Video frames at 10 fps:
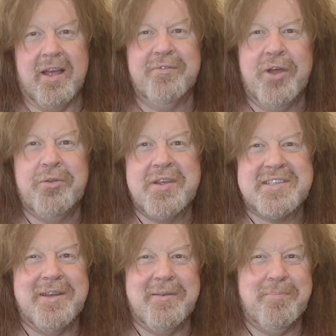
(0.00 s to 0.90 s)
I've
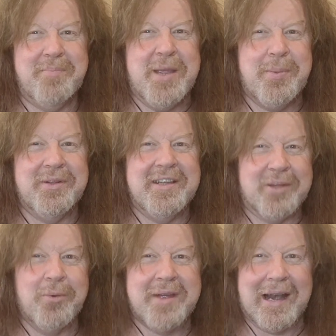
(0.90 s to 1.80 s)
noticed that people you
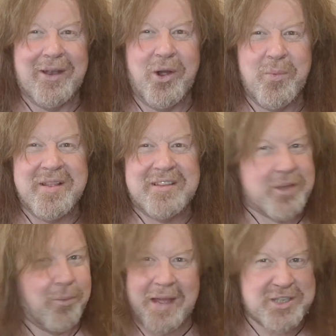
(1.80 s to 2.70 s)
don't get along with
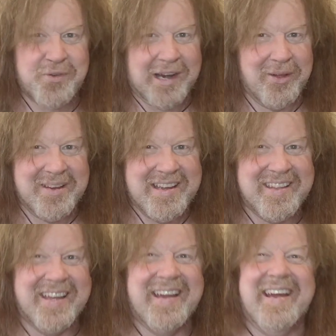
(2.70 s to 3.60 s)
don't last very long
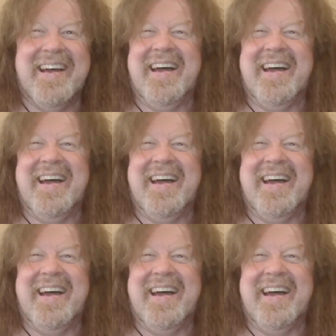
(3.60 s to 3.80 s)
either.